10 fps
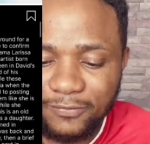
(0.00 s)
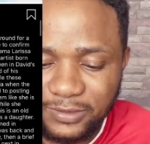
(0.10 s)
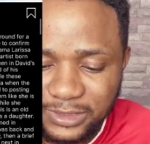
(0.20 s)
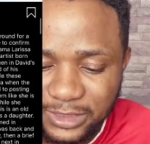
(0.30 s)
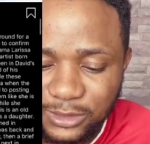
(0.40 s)

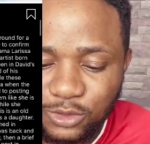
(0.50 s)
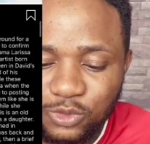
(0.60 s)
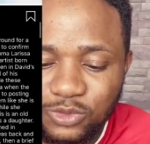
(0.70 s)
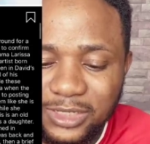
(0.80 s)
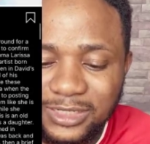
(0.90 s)
since
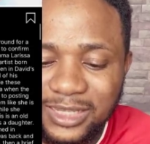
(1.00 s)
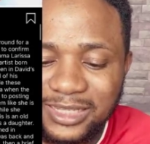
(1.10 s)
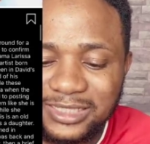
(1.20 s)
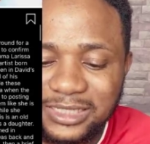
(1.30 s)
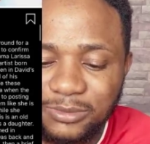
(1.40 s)

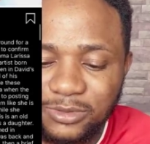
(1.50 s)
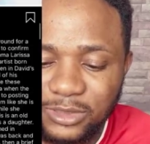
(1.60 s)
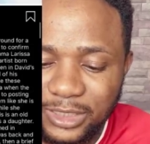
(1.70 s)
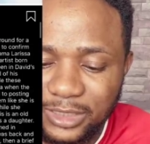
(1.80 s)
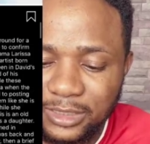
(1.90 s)

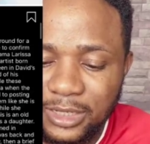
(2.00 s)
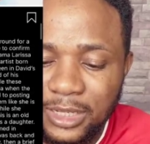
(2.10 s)
2017.